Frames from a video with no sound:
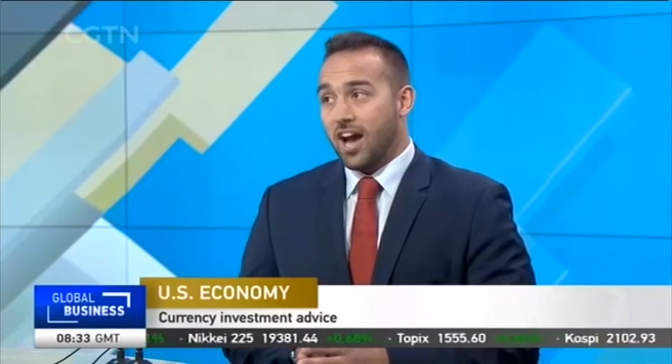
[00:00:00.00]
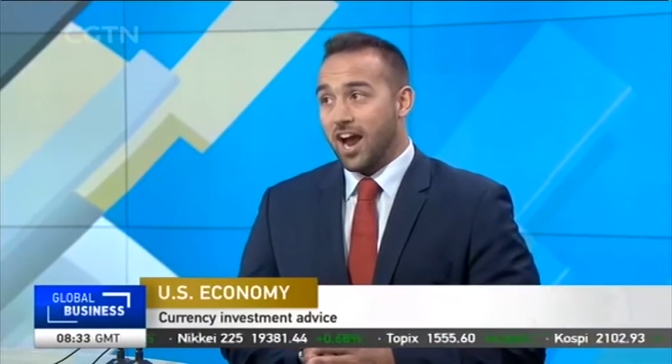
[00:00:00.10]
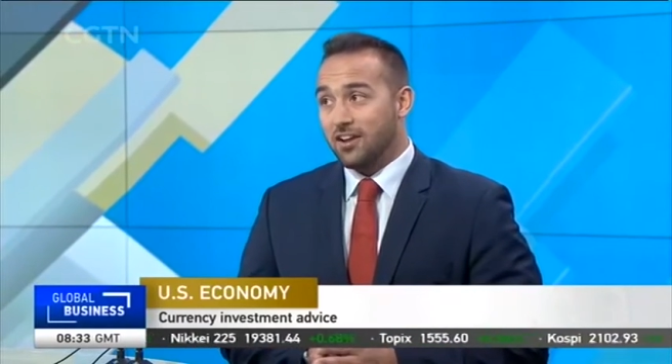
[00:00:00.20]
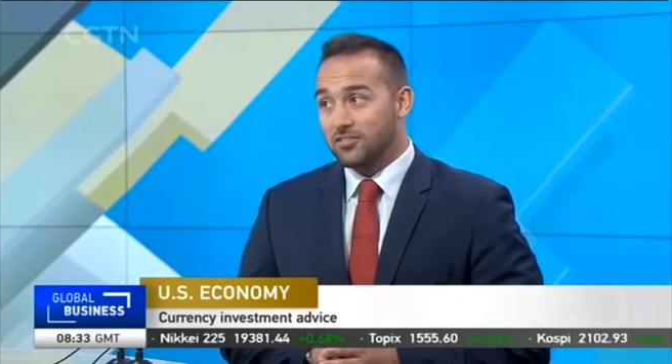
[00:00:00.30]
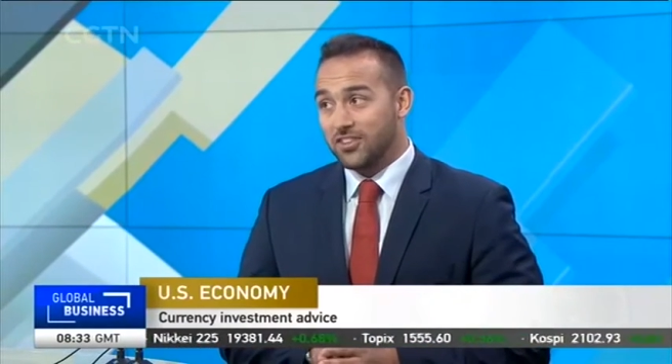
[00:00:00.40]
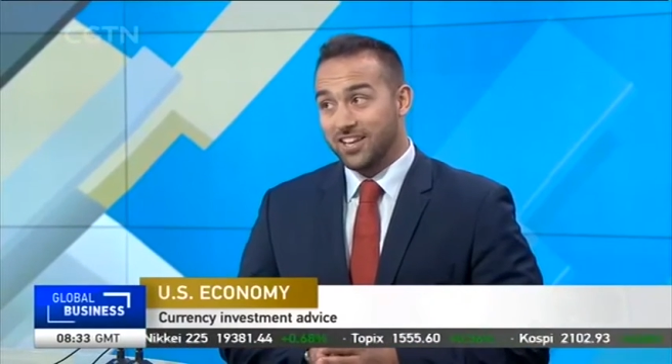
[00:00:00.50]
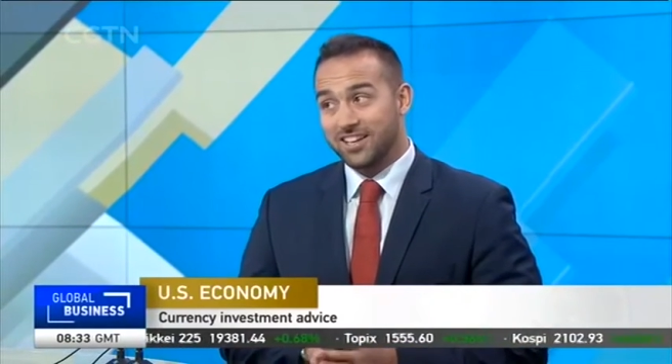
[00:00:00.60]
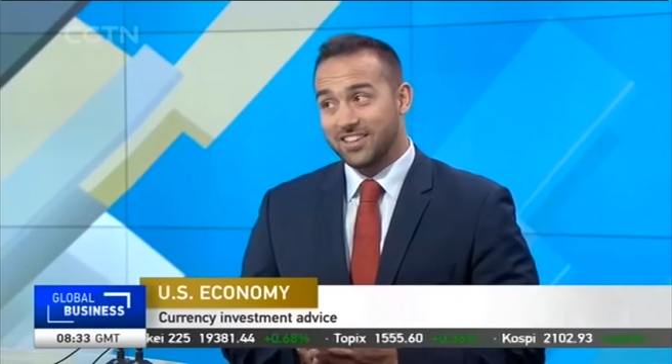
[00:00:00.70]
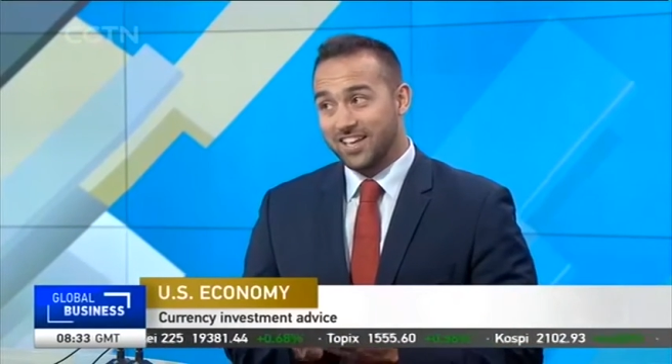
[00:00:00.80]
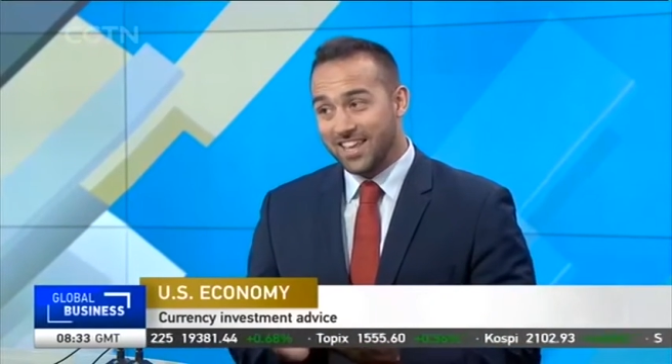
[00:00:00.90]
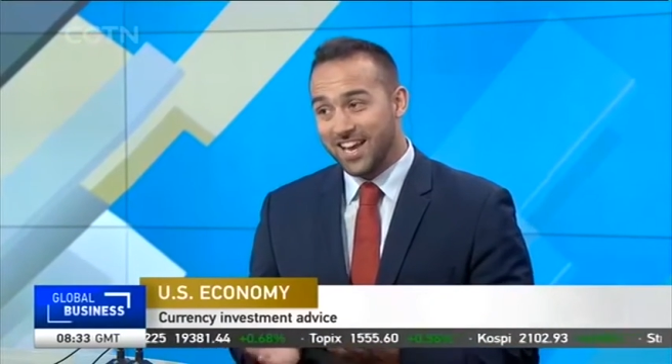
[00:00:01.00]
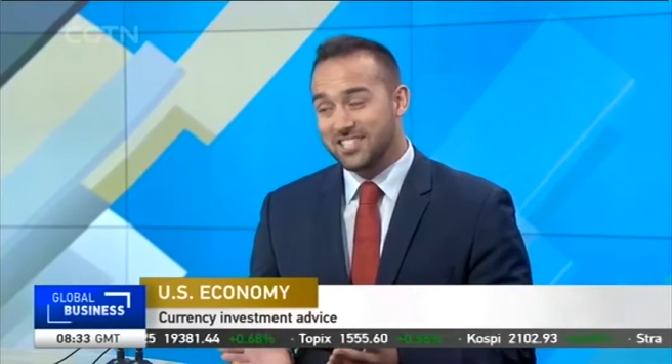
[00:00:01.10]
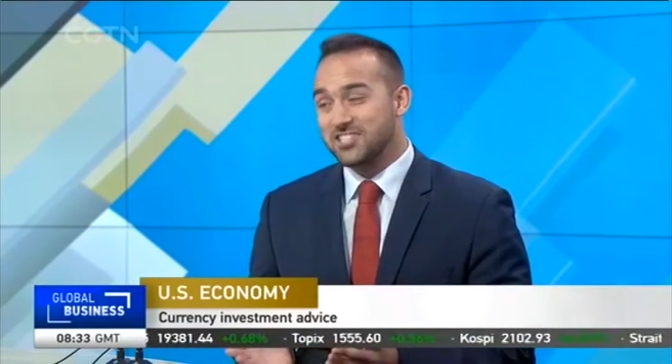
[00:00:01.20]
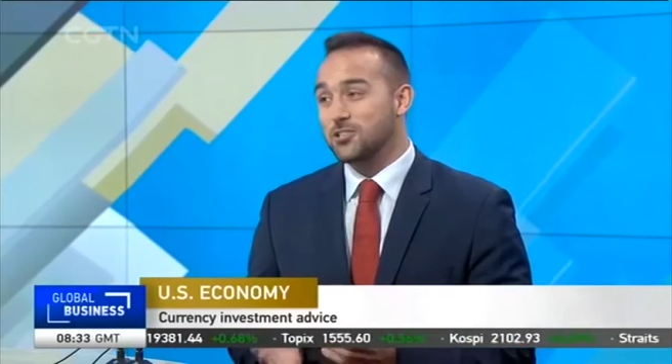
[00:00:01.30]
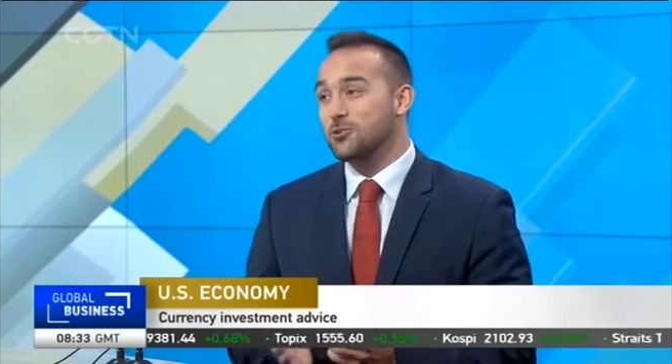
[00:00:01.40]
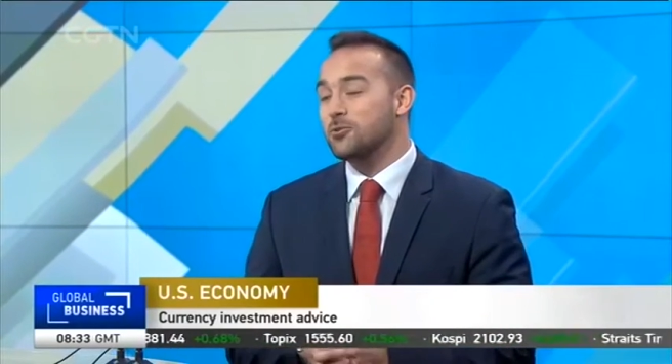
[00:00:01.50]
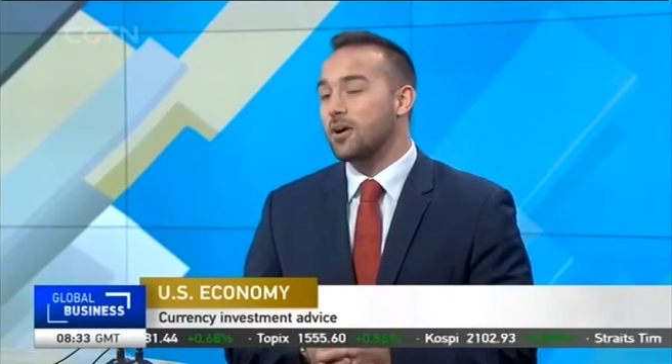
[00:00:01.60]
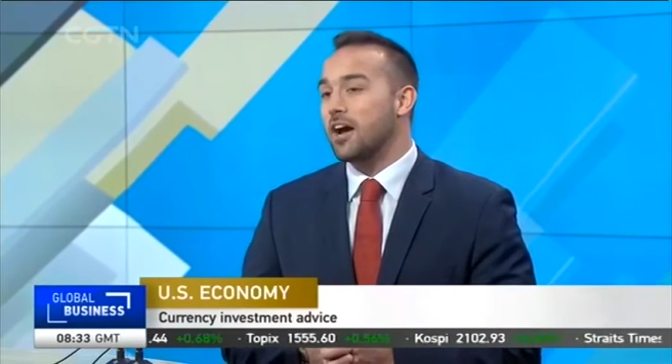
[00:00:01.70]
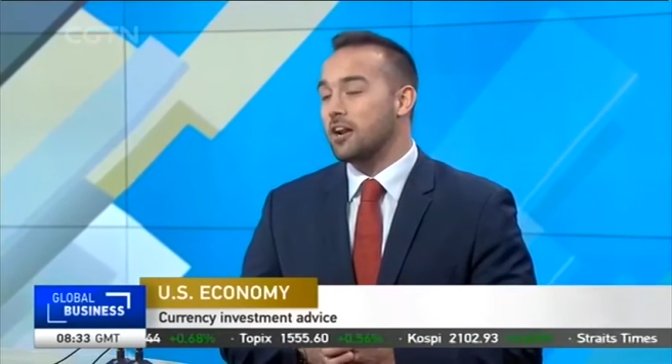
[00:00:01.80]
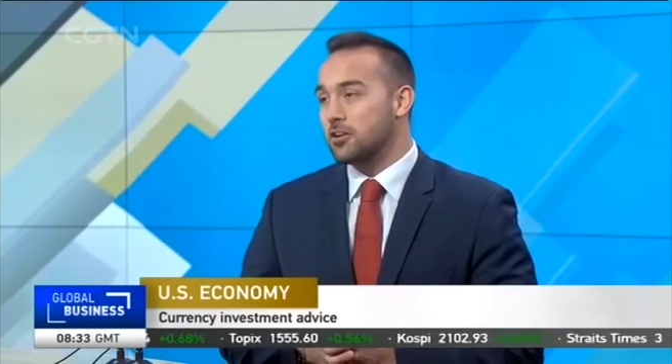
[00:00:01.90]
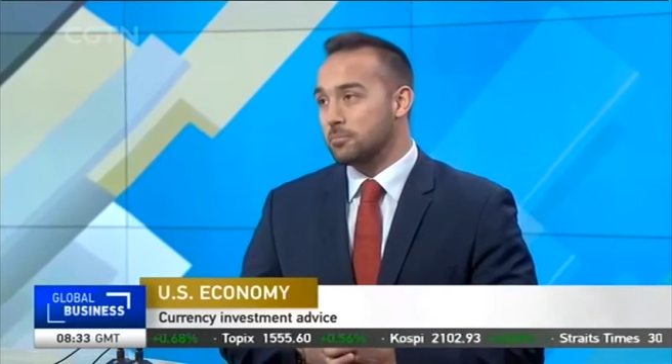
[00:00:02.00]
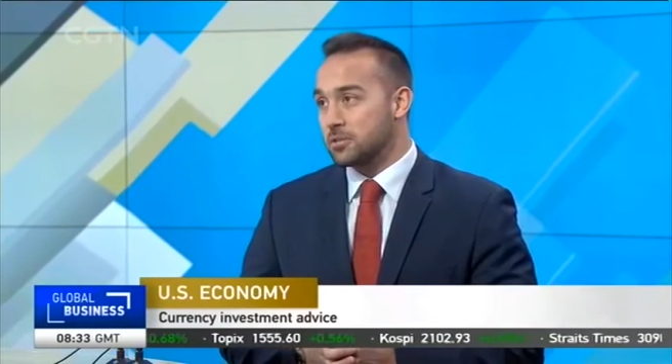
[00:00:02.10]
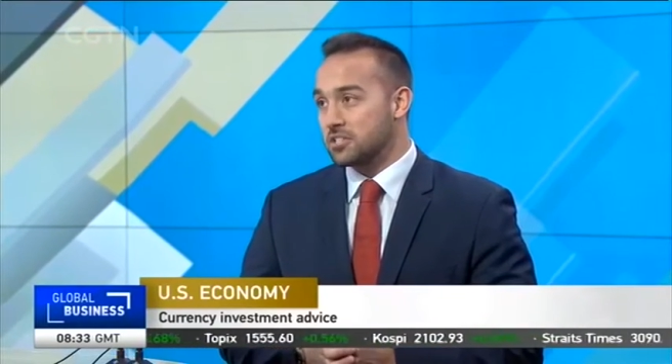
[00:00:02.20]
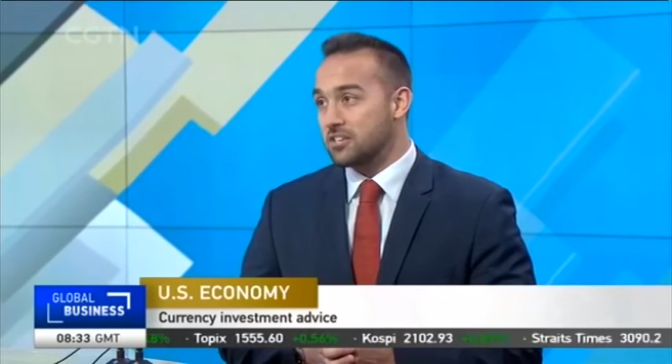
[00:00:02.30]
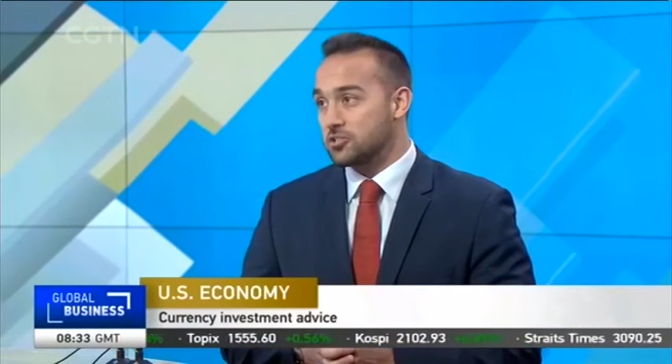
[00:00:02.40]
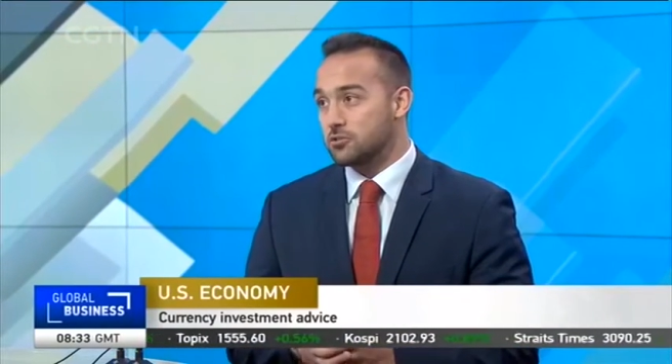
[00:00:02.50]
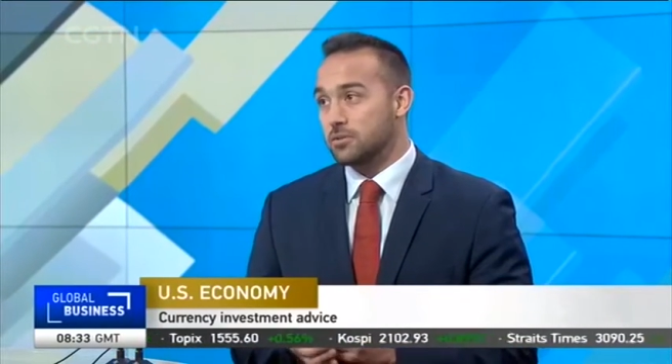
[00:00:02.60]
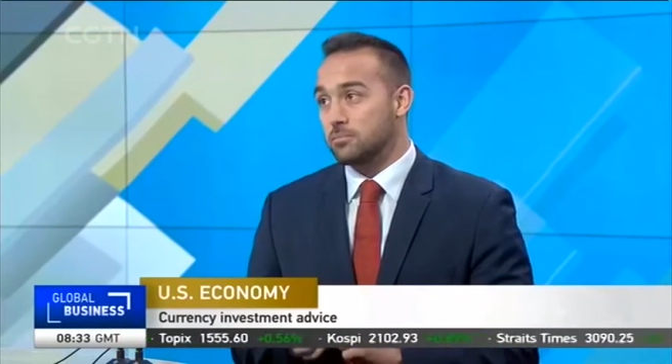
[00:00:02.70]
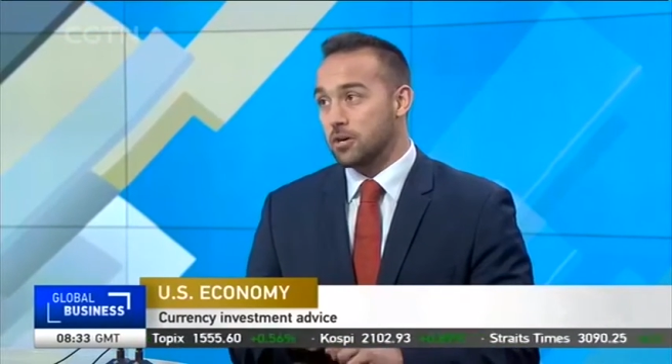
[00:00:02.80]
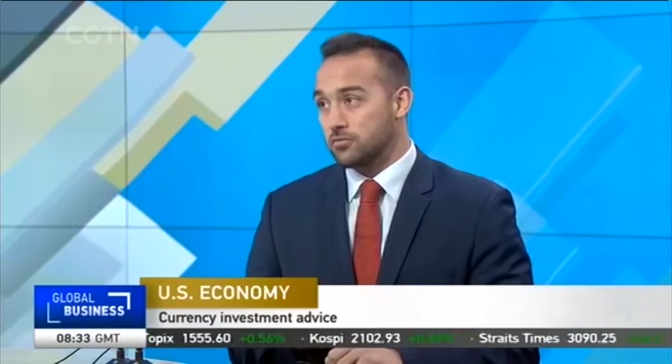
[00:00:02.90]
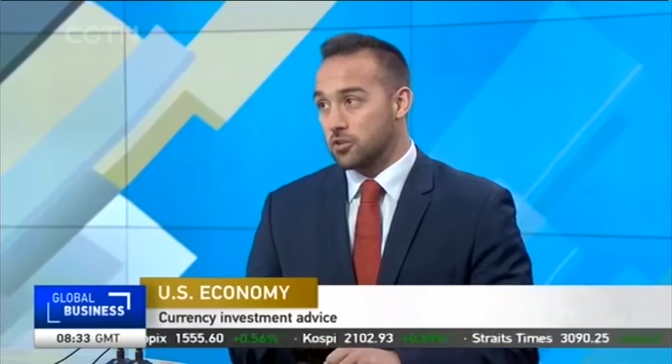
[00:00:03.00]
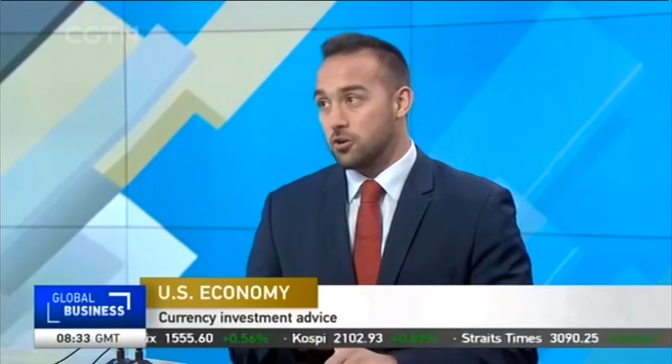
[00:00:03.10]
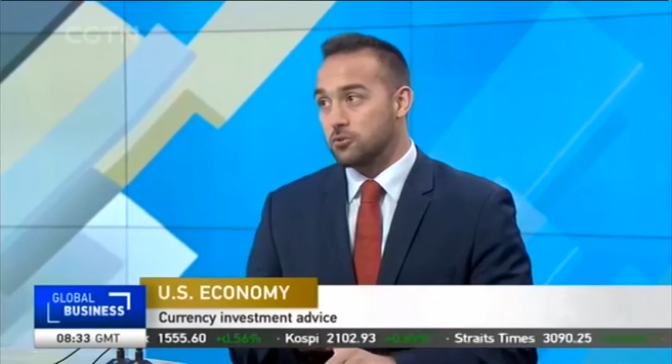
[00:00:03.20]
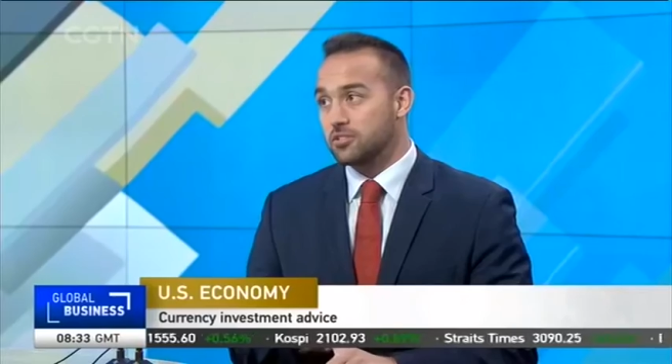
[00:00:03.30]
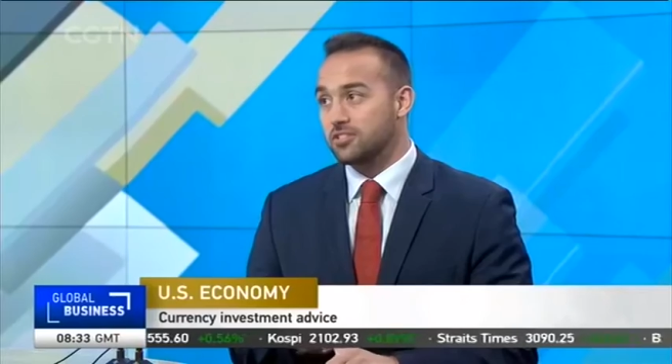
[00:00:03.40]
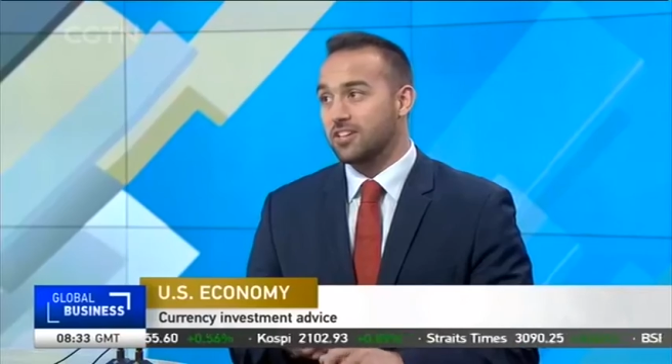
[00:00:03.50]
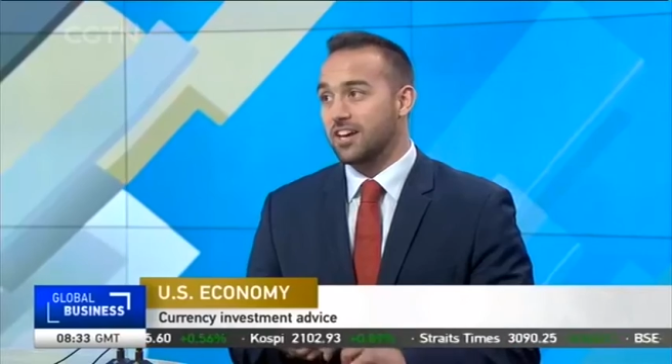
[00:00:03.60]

I think that there's still a lot of potential in both gold